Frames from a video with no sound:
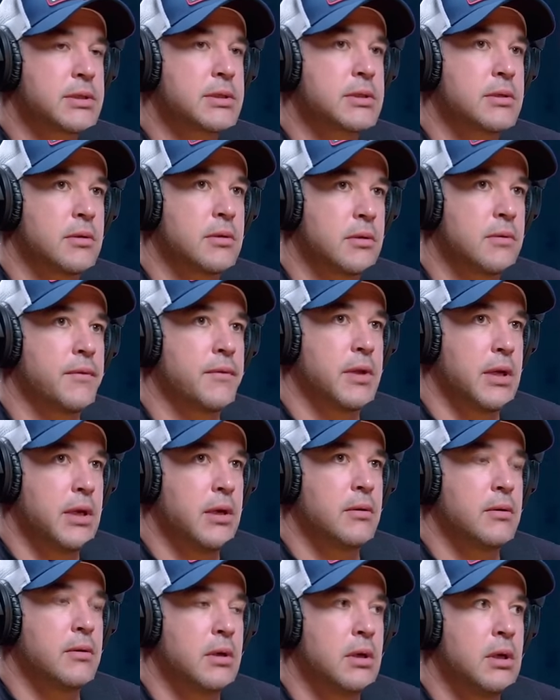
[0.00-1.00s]
Brain.
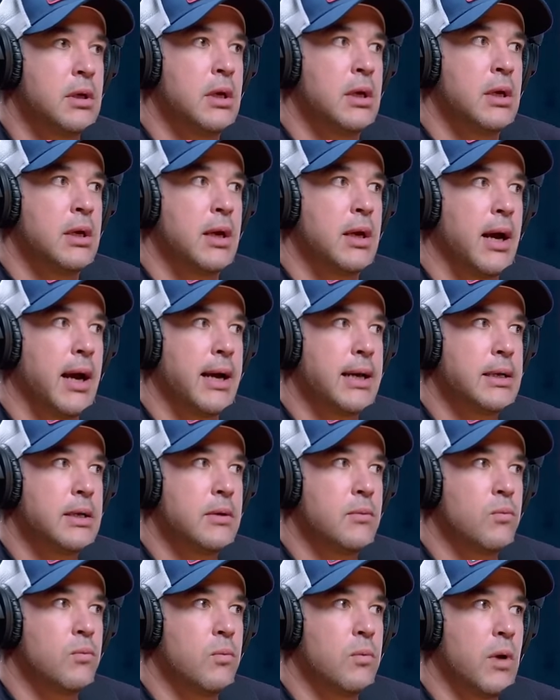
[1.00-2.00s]
Yeah.
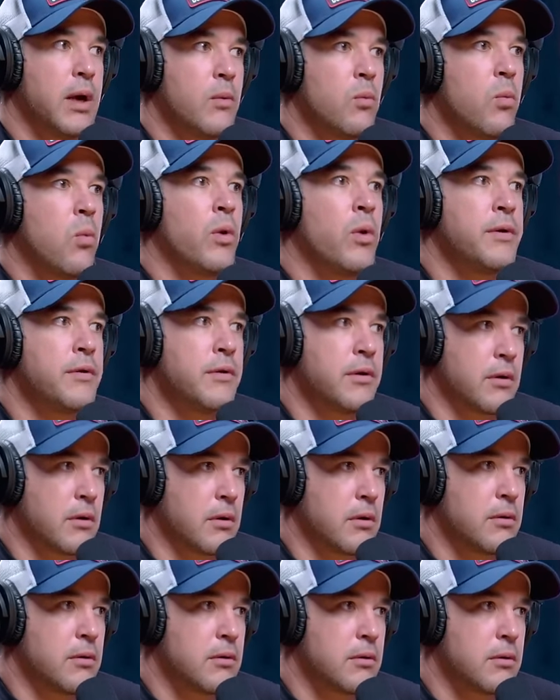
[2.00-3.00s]
I
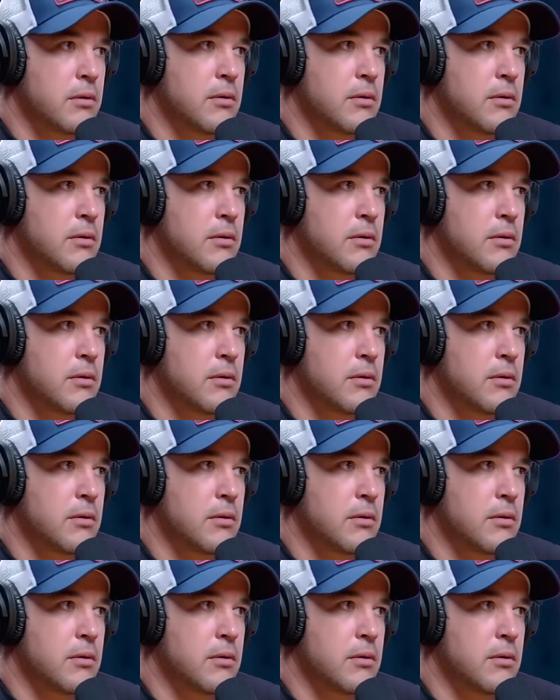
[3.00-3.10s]
wonder